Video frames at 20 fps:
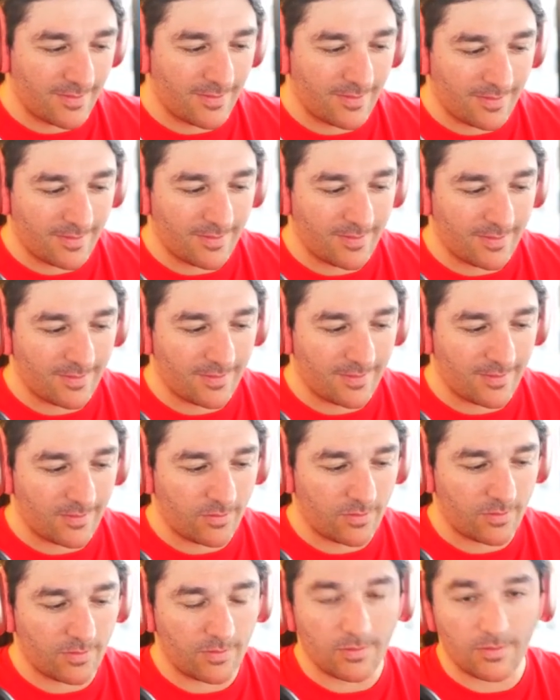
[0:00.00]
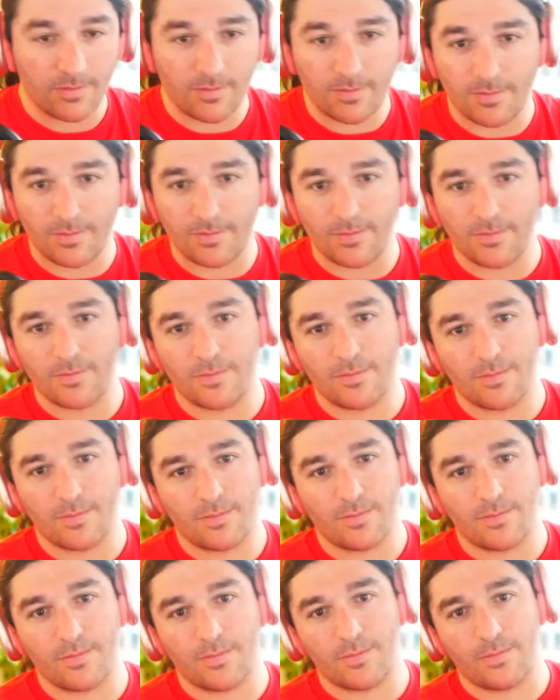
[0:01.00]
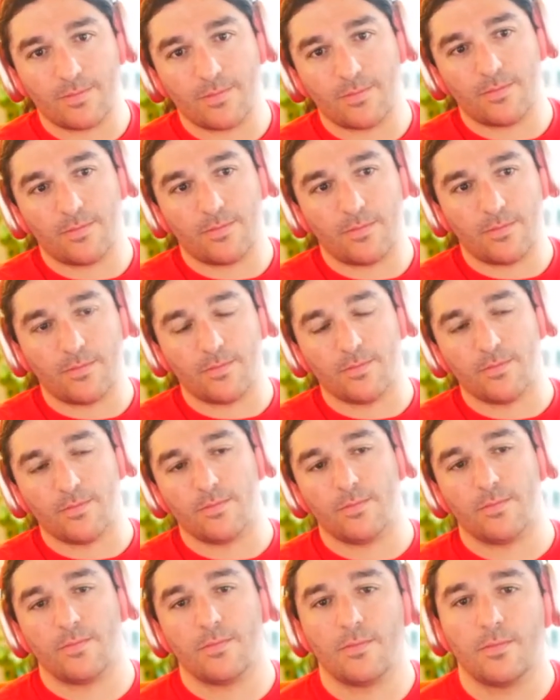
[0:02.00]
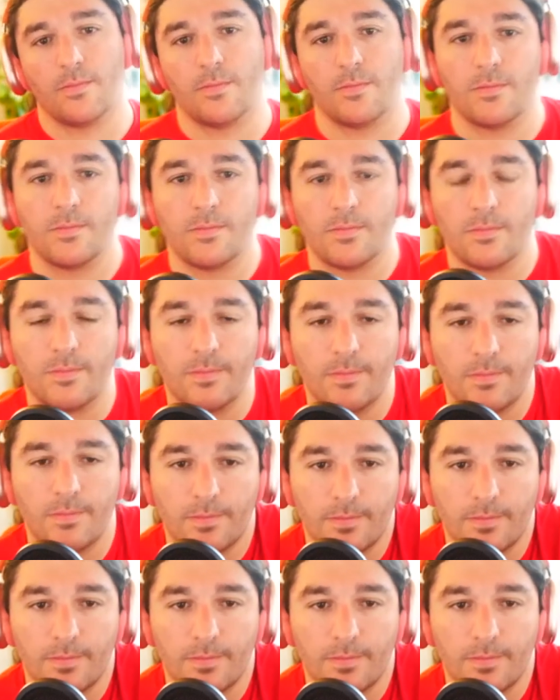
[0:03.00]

The person shown says nothing.